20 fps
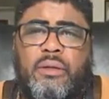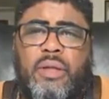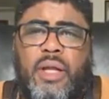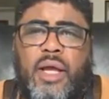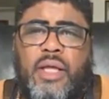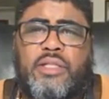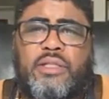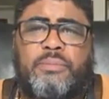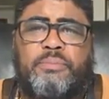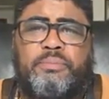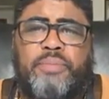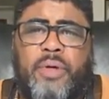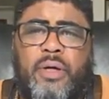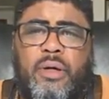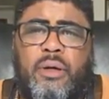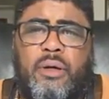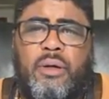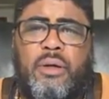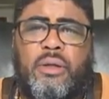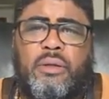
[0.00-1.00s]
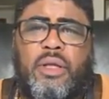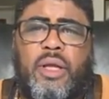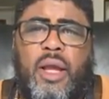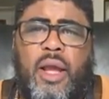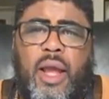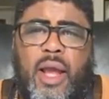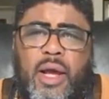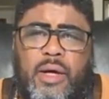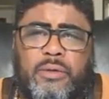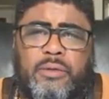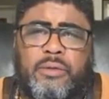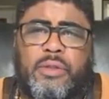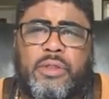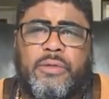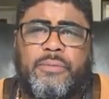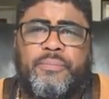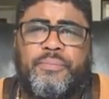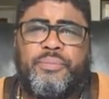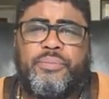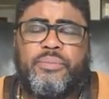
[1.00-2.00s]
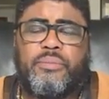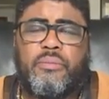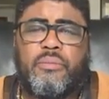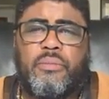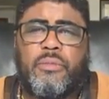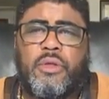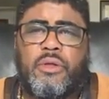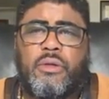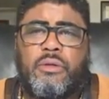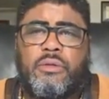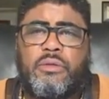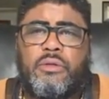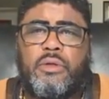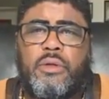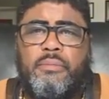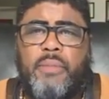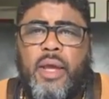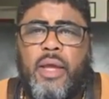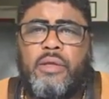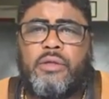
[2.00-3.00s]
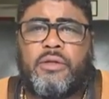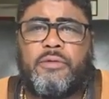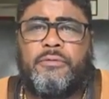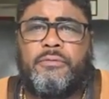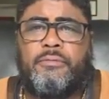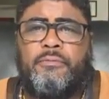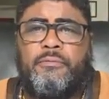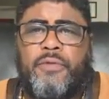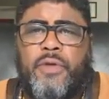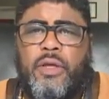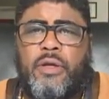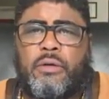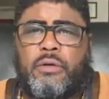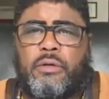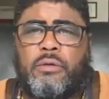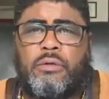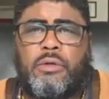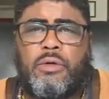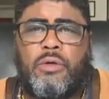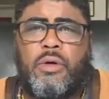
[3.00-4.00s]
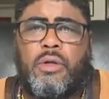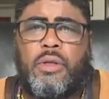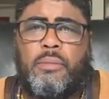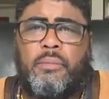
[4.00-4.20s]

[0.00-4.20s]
That's bugged out. So the major vehicle during the